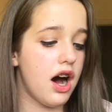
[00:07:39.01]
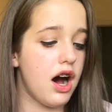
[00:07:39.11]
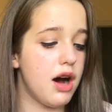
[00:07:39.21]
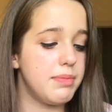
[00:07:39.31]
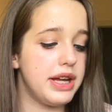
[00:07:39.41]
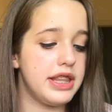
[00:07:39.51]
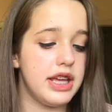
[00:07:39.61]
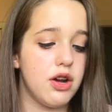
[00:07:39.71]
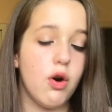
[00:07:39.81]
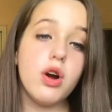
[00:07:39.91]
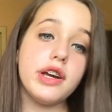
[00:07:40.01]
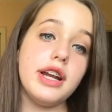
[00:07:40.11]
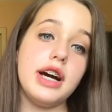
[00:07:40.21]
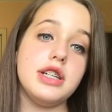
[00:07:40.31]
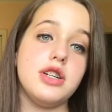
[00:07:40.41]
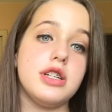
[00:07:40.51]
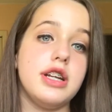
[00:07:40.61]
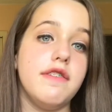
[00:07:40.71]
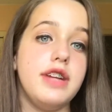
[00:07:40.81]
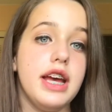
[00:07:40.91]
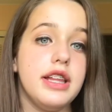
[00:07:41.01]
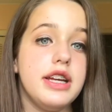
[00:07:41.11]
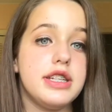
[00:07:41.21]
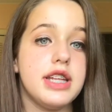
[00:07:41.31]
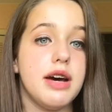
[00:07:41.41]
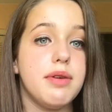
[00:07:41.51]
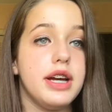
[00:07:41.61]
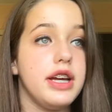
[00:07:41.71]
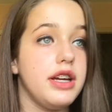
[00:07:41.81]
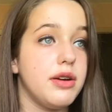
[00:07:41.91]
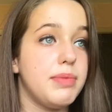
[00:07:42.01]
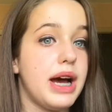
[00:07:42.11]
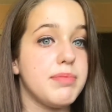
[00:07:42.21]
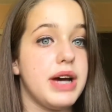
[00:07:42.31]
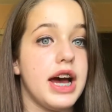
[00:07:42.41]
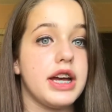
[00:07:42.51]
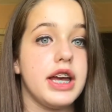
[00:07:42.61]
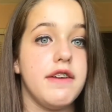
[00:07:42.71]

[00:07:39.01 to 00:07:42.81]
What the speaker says: And then organize your stuff daily, so that way your backpack,